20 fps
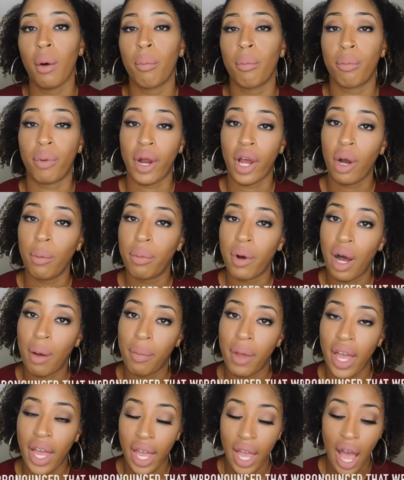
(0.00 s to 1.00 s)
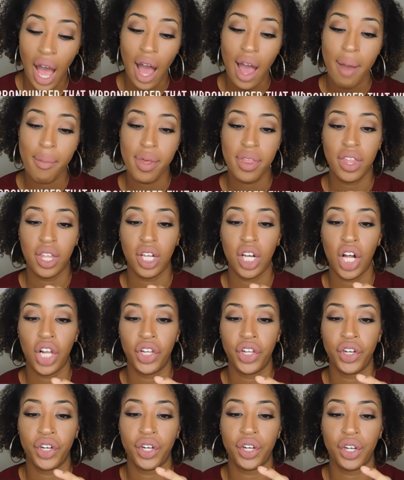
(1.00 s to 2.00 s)
brow pomade. I am in the
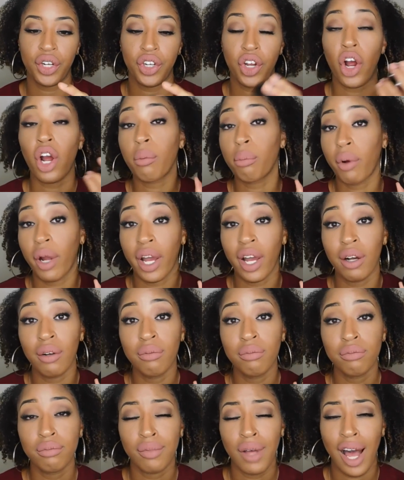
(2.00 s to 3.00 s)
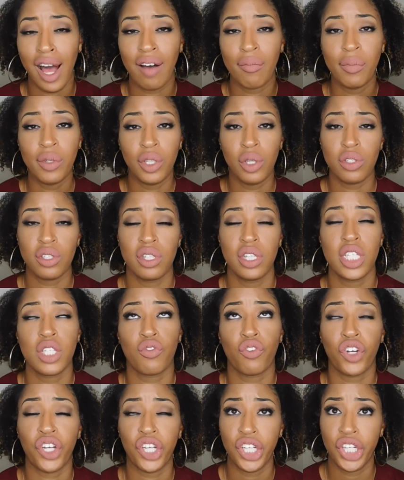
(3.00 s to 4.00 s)
color dark brown. I've been using this
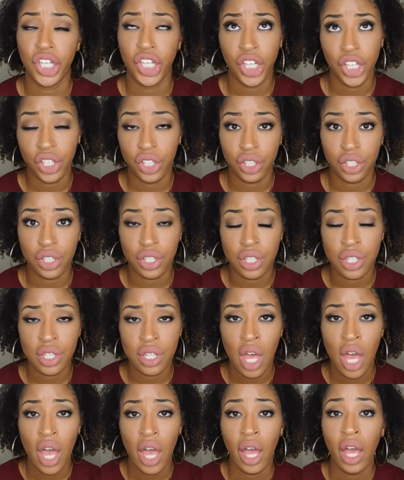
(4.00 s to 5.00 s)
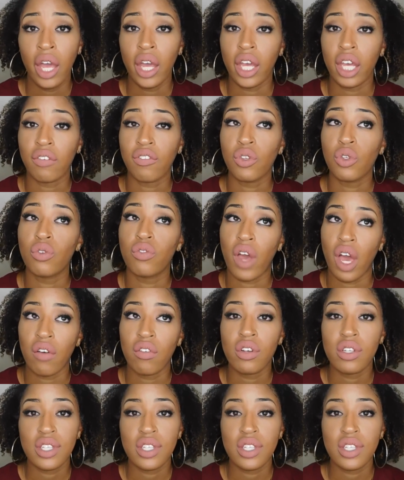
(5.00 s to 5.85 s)
for years. If you've ever